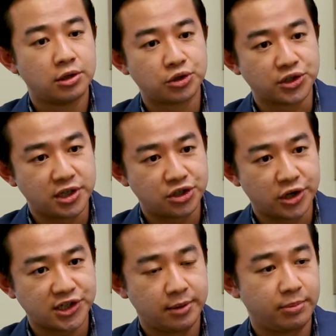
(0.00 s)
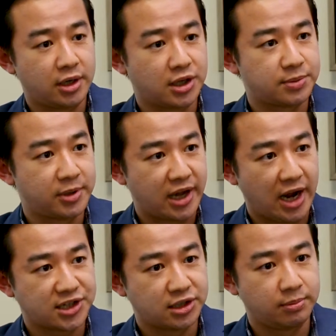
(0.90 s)
So it's interesting because
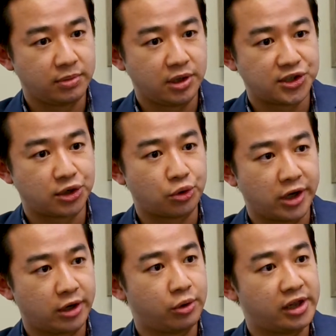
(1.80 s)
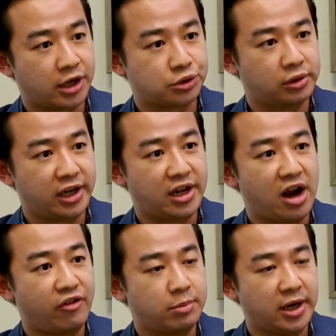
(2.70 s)
potassium is a critical electrolyte
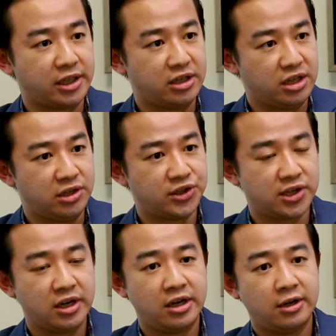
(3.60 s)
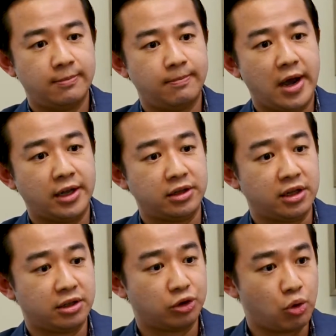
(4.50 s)
that everybody needs.
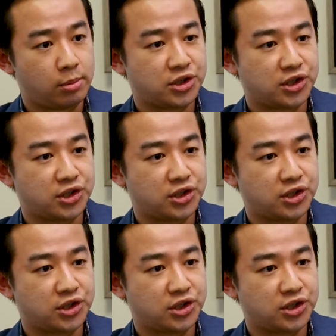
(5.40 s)
And in a normal